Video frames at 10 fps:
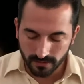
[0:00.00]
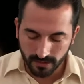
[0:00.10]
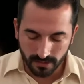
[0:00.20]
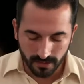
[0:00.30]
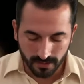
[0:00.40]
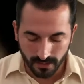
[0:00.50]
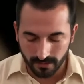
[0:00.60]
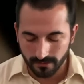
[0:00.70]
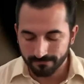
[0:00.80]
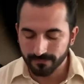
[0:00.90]

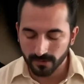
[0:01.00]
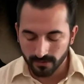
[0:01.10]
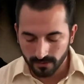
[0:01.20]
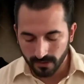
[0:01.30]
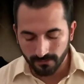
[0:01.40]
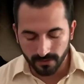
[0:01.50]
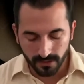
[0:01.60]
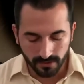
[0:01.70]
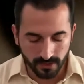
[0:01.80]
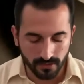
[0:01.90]
cha-cha-chas, there's different
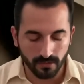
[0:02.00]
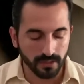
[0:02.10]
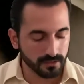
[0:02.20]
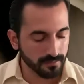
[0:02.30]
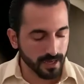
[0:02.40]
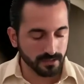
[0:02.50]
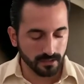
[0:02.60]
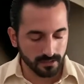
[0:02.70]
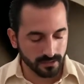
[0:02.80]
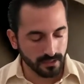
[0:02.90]
things you can do. Let's say
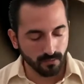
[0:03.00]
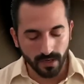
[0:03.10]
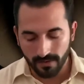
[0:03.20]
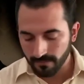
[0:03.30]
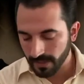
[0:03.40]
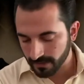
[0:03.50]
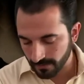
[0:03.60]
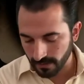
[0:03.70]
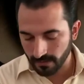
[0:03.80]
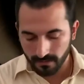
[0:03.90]
that we have a bass
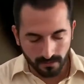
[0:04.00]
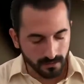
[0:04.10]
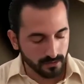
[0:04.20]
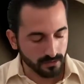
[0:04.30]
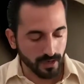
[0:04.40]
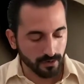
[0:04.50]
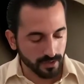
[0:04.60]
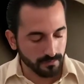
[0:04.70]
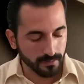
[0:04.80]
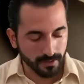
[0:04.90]
player, so I don't need
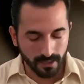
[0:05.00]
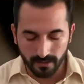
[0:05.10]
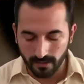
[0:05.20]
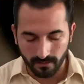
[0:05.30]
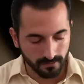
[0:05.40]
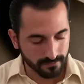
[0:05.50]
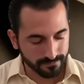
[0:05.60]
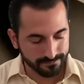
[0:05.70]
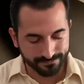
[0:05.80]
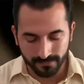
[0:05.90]
to be playing this
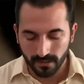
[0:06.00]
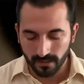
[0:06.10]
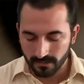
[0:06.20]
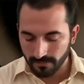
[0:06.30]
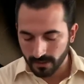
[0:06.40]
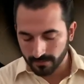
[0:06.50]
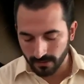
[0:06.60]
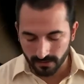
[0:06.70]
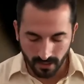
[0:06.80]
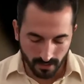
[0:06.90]
because the bass
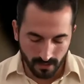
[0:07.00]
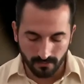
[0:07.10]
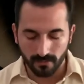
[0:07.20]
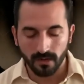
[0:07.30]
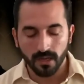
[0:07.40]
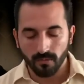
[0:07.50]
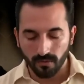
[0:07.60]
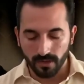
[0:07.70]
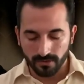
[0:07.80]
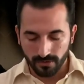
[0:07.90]
player's got it covered. Well
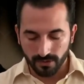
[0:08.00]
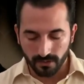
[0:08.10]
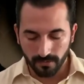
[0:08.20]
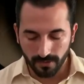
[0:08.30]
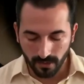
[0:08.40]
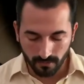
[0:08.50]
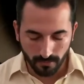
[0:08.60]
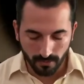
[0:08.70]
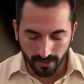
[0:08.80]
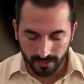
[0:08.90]
then, so you're going to be playing with
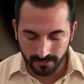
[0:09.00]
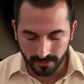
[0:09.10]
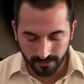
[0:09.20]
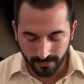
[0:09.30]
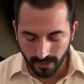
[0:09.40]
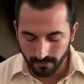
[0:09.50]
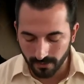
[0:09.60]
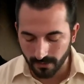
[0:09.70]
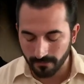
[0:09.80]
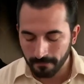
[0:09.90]
both hands then as a piano
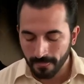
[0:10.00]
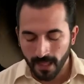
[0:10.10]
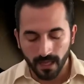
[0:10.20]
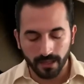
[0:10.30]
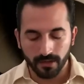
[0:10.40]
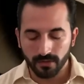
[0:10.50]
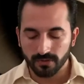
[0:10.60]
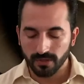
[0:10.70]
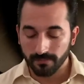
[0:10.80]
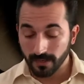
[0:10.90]
player, and you can do
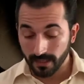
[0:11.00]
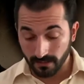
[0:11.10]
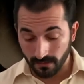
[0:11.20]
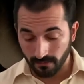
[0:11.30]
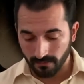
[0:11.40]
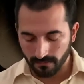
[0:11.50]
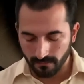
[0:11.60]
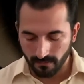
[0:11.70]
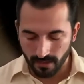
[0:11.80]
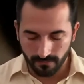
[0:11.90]
something like this,
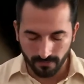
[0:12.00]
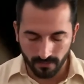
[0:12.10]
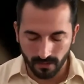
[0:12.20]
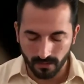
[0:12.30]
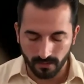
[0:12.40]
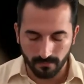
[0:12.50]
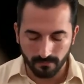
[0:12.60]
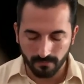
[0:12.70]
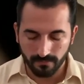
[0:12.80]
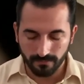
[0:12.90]
right? For the
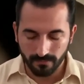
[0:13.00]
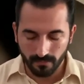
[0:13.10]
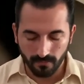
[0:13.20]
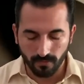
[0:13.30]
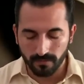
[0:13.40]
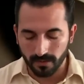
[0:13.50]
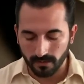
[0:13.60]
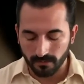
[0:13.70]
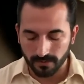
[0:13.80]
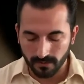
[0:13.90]

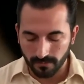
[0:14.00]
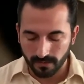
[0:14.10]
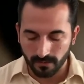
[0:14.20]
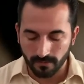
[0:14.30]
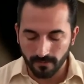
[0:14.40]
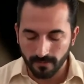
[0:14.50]
rhythmically, it'd be something like this.